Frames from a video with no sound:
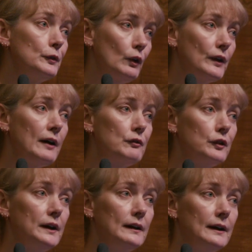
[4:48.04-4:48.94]
not
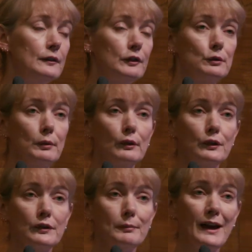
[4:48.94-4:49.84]
every individual with
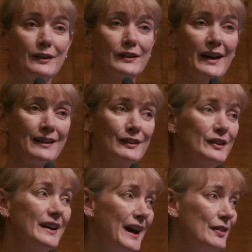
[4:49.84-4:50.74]
autism has
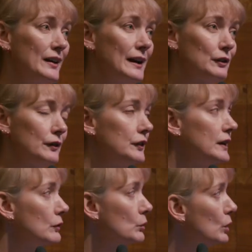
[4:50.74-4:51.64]
talent at the level of
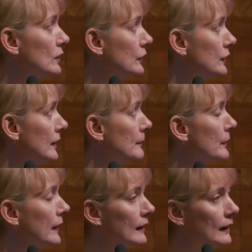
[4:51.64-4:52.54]
Stephen Wiltshire,
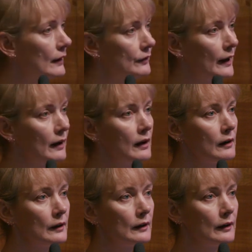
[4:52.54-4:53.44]
There
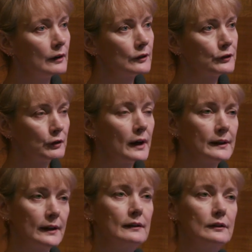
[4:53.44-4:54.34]
are
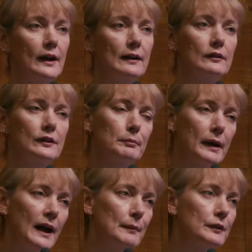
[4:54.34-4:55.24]
striking talents in
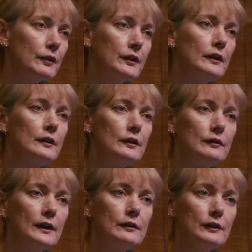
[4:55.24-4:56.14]
perhaps a third
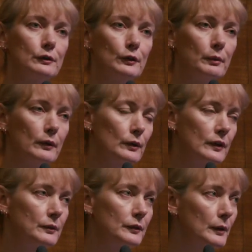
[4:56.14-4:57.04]
of individuals with
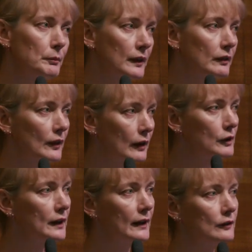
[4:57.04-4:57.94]
autism, something that they're
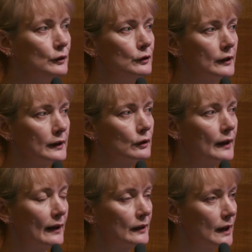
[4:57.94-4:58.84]
really unusually
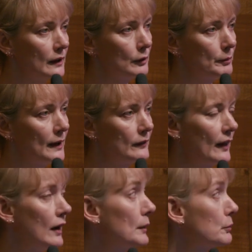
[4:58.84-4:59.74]
good at compared to
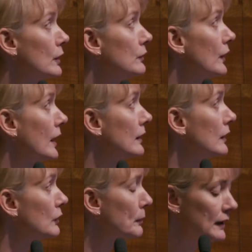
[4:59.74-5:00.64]
their other profile
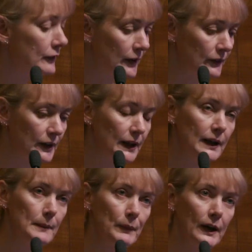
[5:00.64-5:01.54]
of abilities.
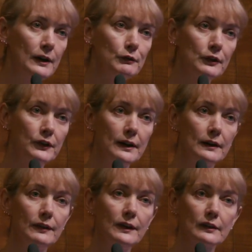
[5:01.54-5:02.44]
And
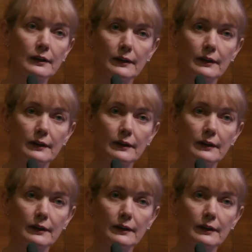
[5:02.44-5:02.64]
interestingly, these